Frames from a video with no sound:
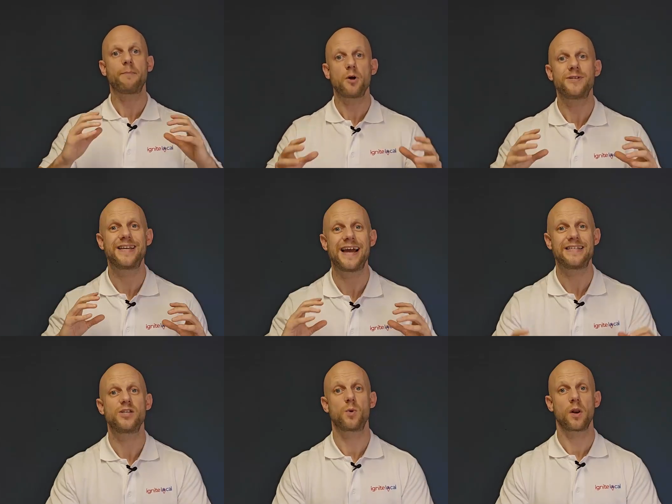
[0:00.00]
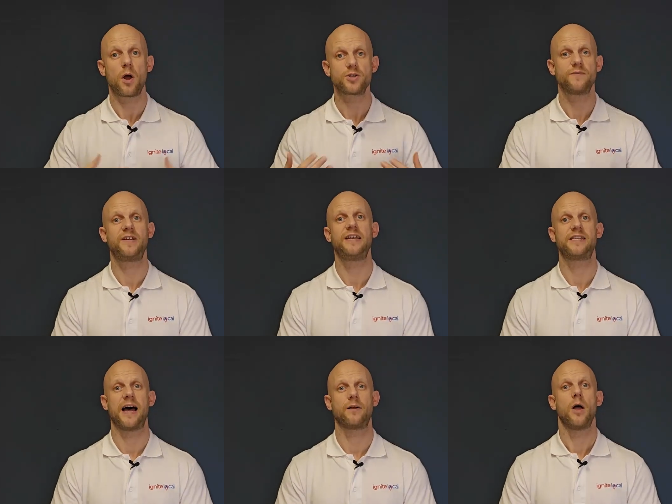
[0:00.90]
I'm going to get into a lot of
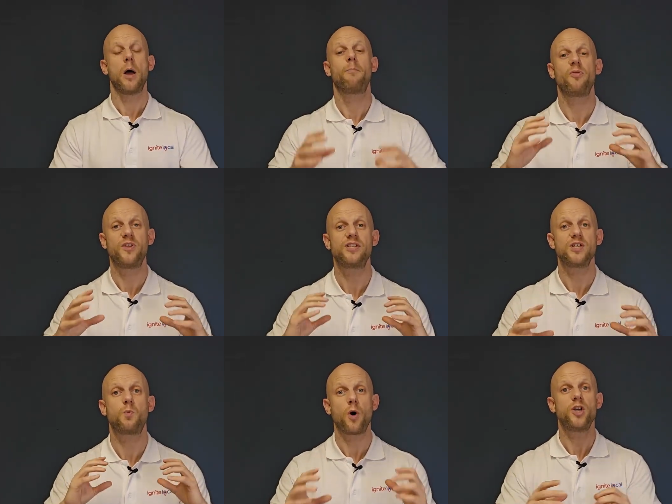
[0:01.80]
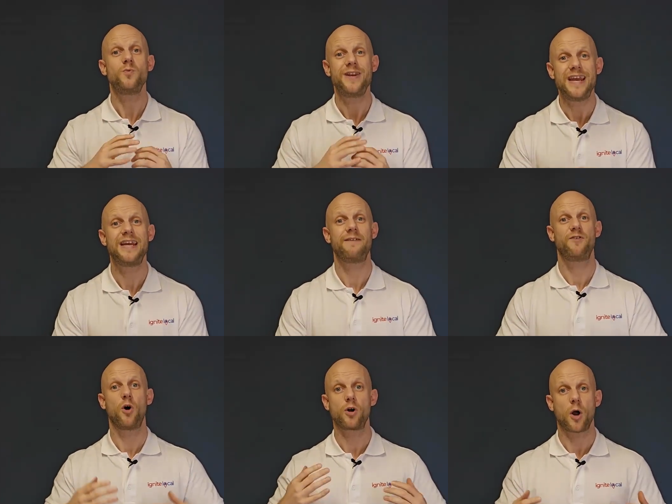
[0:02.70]
detail, but this is what you need
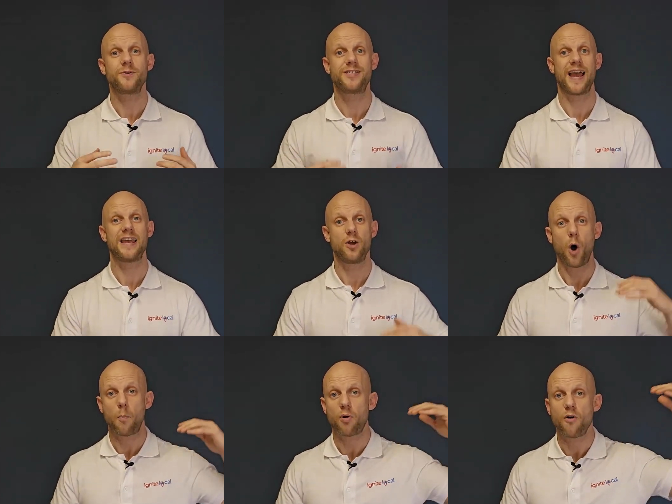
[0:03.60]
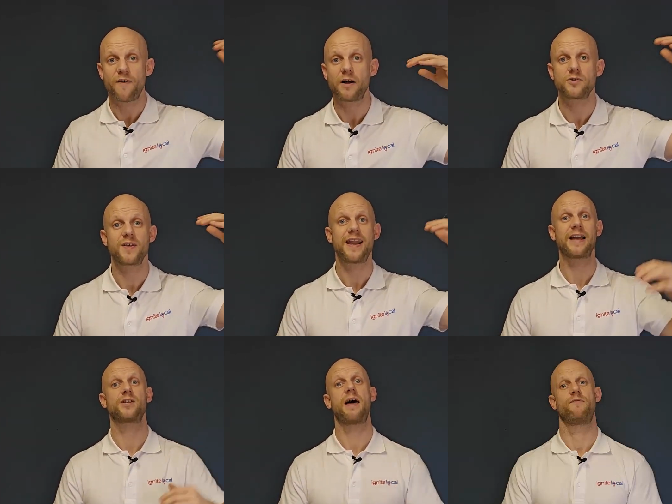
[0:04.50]
if you're going to take your profile to the
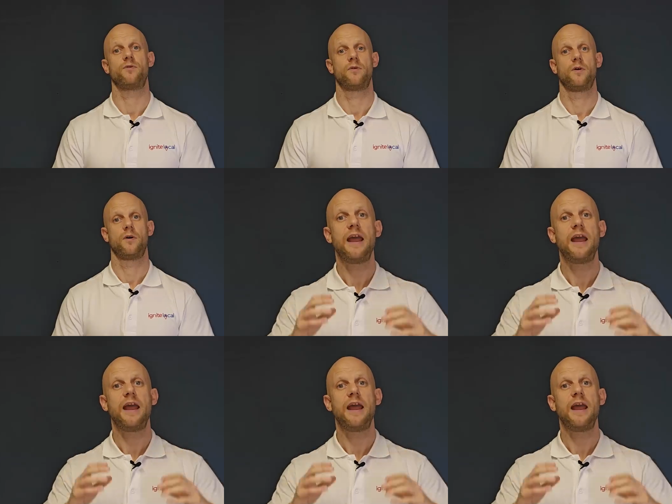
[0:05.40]
next level.